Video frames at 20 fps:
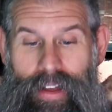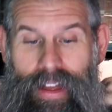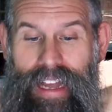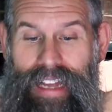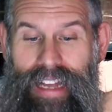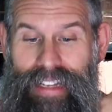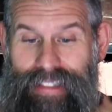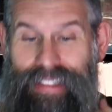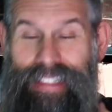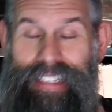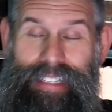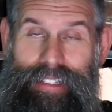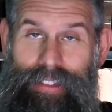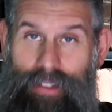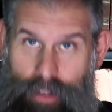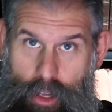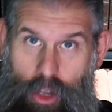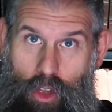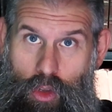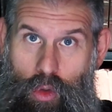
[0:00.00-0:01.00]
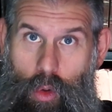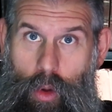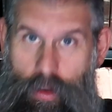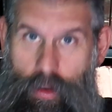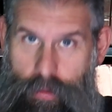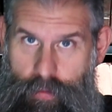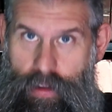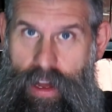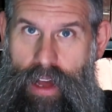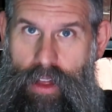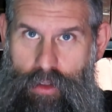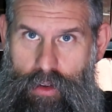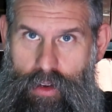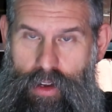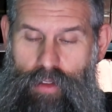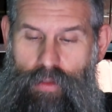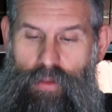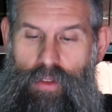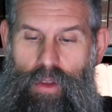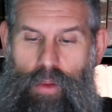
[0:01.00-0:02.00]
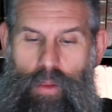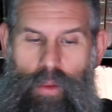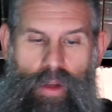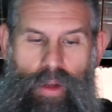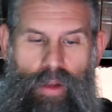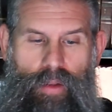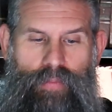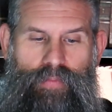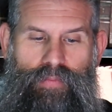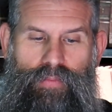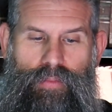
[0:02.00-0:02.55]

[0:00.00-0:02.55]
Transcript: Hence, he is your father, if you will.